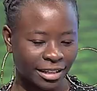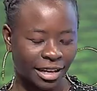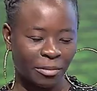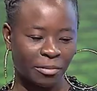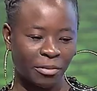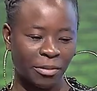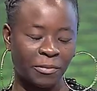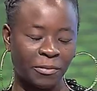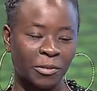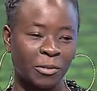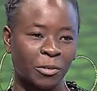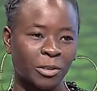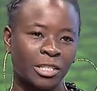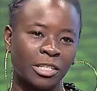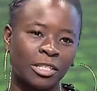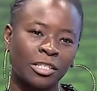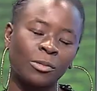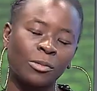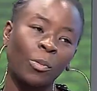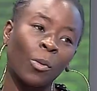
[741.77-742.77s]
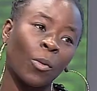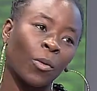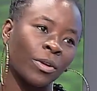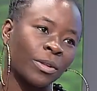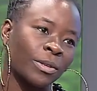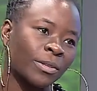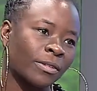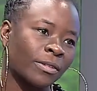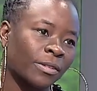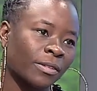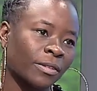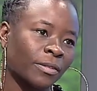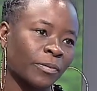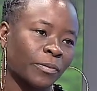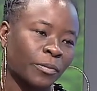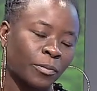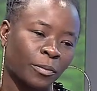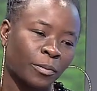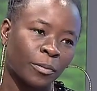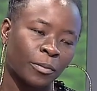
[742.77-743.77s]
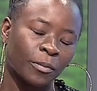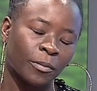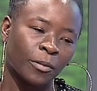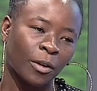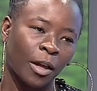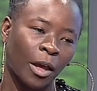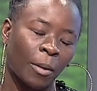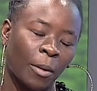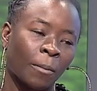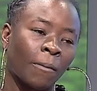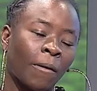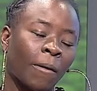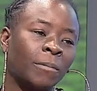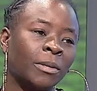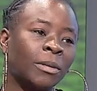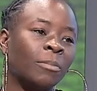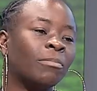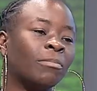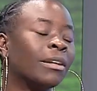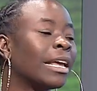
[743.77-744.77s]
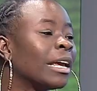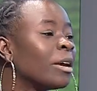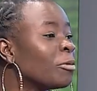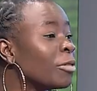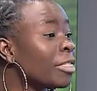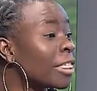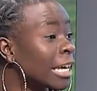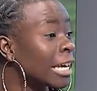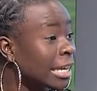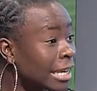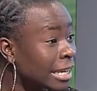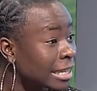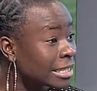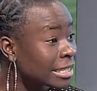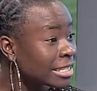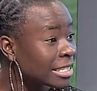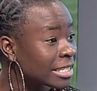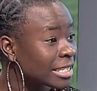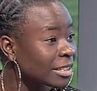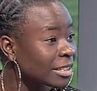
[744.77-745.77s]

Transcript: I'm probably watching sports. I'm probably playing with the kids.